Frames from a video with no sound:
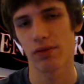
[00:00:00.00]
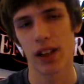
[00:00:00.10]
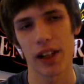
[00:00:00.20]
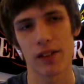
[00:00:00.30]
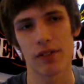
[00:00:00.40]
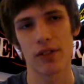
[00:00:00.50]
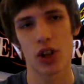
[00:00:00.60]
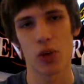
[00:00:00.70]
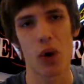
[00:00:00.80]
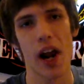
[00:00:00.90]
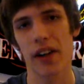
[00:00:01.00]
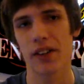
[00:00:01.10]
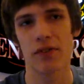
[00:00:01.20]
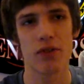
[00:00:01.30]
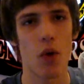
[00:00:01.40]
like correct
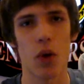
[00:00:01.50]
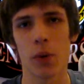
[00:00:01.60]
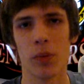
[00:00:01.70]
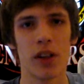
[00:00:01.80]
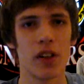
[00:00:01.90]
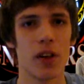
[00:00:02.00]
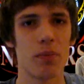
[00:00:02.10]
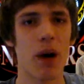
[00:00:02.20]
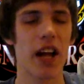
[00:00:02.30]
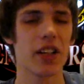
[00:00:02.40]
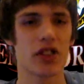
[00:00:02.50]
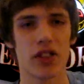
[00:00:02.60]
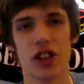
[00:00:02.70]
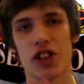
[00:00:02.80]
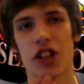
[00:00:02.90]
form, minus
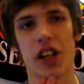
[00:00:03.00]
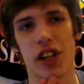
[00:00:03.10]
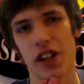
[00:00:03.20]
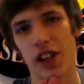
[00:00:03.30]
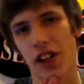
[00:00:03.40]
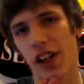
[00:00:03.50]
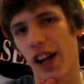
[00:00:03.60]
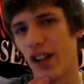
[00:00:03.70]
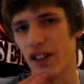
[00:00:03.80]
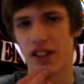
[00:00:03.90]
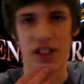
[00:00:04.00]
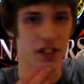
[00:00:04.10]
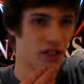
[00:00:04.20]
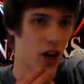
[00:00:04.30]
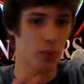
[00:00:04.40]
the chin and the
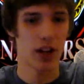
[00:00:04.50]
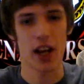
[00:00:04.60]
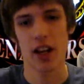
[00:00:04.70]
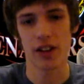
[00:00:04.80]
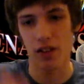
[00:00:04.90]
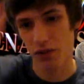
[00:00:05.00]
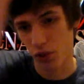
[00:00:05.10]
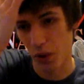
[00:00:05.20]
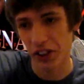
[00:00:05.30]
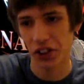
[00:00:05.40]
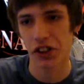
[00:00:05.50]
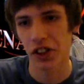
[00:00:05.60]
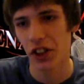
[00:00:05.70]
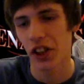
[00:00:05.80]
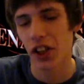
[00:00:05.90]
top of the head. They're switched,
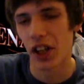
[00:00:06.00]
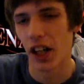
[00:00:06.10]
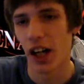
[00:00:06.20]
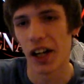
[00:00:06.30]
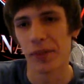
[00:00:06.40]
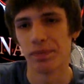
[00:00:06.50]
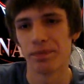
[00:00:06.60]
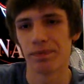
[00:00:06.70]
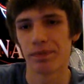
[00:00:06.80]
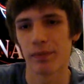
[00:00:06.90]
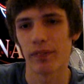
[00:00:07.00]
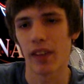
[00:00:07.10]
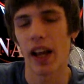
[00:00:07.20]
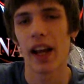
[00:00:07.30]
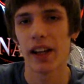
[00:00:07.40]
and
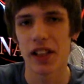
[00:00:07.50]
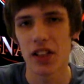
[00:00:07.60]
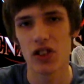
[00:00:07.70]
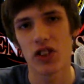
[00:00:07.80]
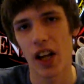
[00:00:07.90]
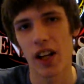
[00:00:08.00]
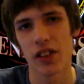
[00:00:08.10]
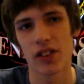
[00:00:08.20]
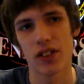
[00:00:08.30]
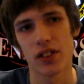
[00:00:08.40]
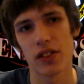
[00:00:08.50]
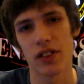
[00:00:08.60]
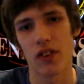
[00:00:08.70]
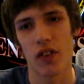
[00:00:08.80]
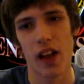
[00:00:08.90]
he says
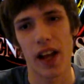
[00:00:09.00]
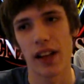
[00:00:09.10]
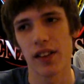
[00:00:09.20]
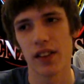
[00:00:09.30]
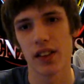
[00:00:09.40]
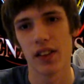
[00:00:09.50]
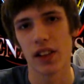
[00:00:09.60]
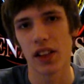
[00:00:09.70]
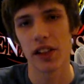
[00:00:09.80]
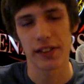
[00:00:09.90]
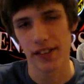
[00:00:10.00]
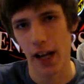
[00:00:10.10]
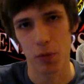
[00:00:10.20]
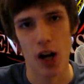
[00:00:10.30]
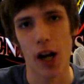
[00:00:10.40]
that he's a
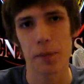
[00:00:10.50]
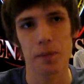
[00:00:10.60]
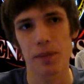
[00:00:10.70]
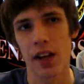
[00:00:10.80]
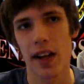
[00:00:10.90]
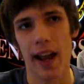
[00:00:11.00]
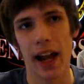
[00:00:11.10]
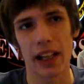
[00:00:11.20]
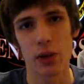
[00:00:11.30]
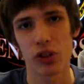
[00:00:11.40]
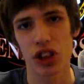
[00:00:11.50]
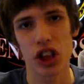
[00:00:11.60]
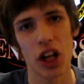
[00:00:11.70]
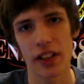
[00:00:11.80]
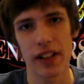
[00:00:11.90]
samurai and he was
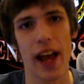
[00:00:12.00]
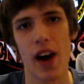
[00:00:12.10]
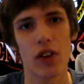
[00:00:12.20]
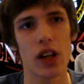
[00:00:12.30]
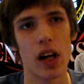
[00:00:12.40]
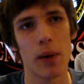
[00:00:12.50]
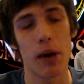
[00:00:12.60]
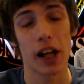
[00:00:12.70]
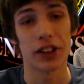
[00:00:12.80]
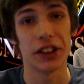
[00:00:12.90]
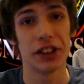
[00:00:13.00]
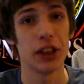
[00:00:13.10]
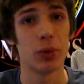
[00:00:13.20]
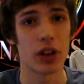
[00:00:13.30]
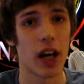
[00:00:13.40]
cut down by a
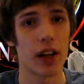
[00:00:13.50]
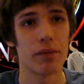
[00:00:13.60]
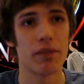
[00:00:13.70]
Shichibukai,